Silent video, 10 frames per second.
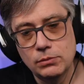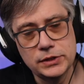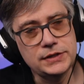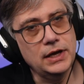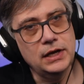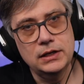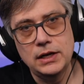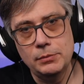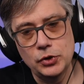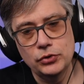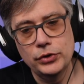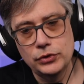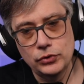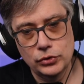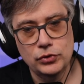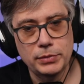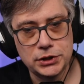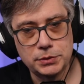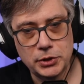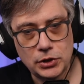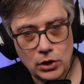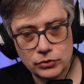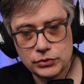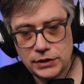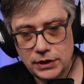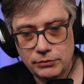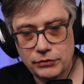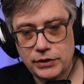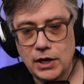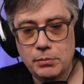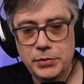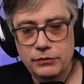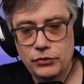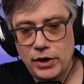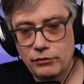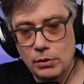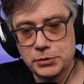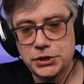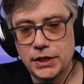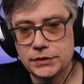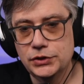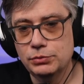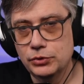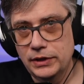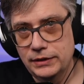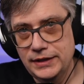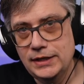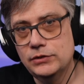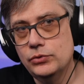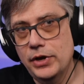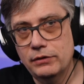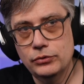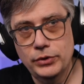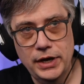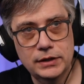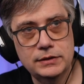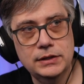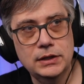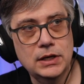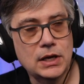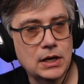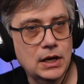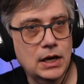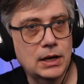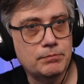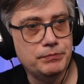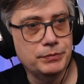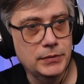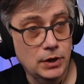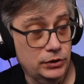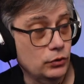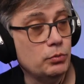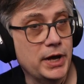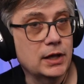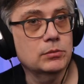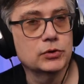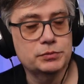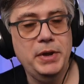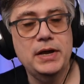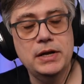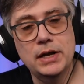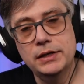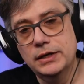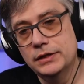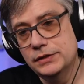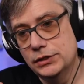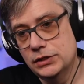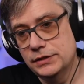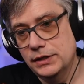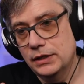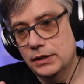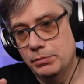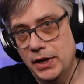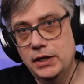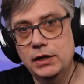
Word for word: once again, I'm not going to talk too much about how to set everything up. If you have objects, you would need to have to add the um, Dolby Atmos panner and then essentially send the panning